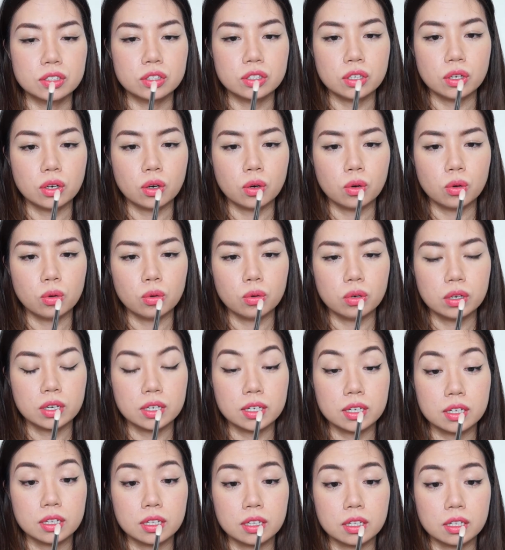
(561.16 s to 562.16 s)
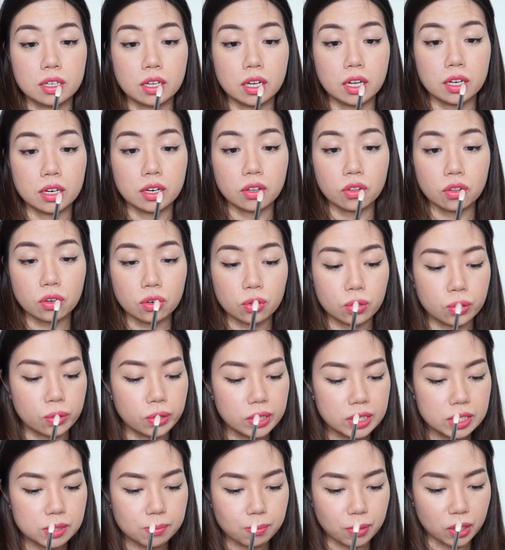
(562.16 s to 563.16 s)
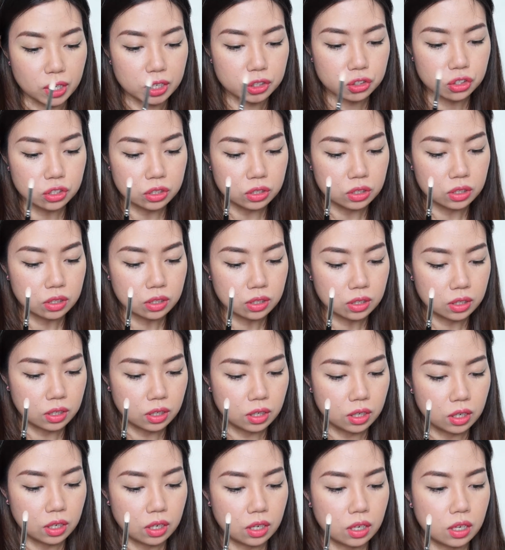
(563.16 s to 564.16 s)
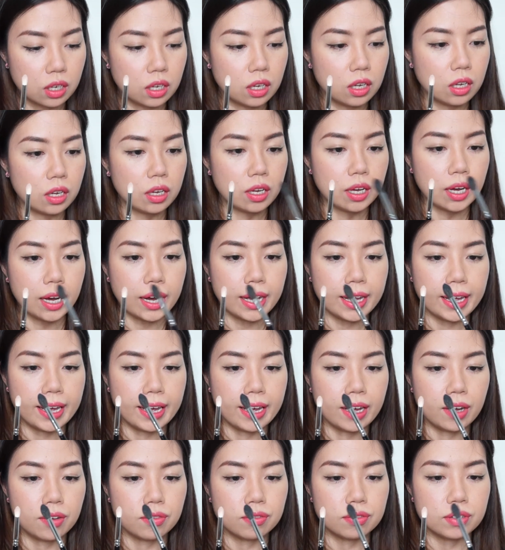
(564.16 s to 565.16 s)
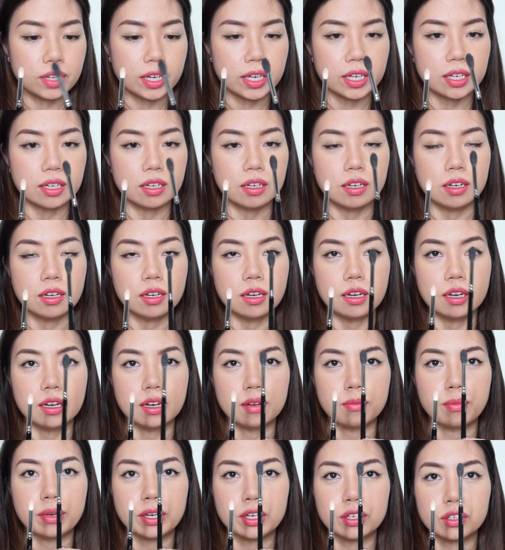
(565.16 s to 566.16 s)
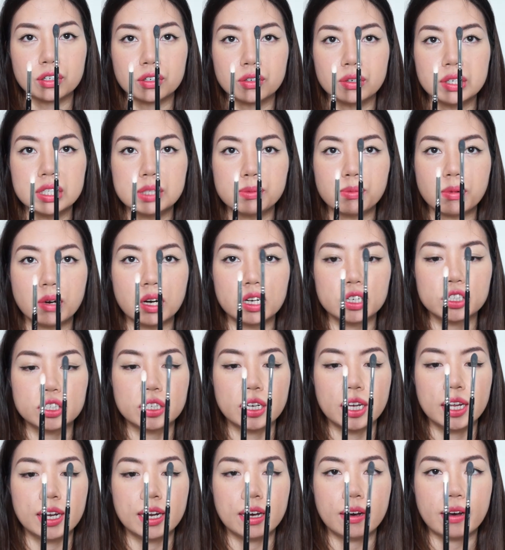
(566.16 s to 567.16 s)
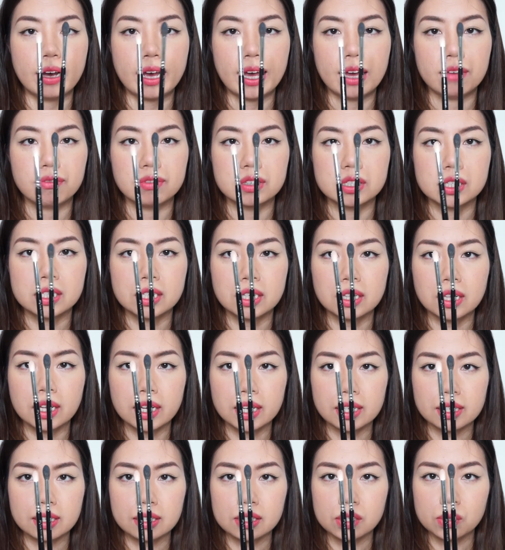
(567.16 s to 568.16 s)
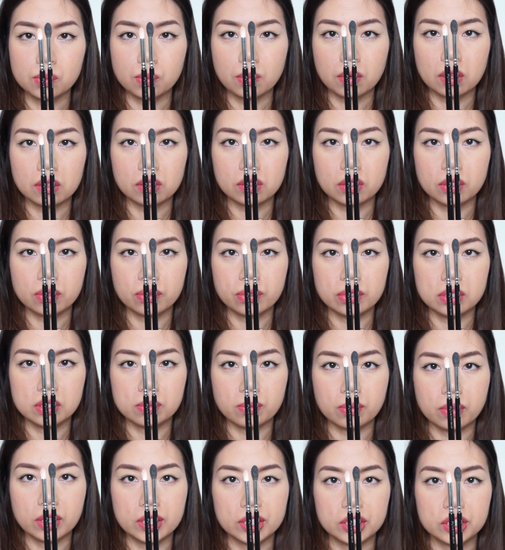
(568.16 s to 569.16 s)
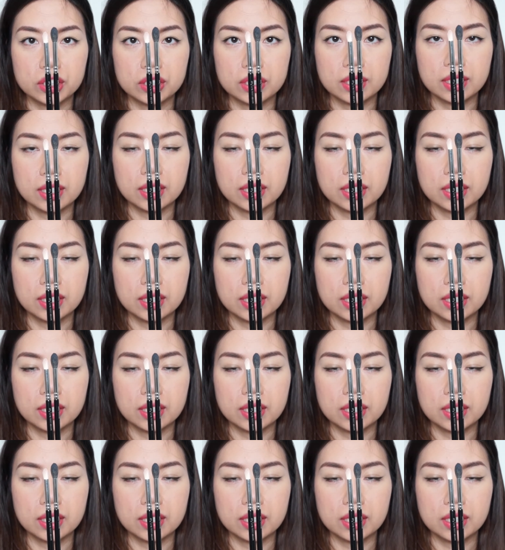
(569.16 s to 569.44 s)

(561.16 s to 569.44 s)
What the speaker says: So another crease brush. I have like a bigger crease brush, and now I have a smaller crease brush.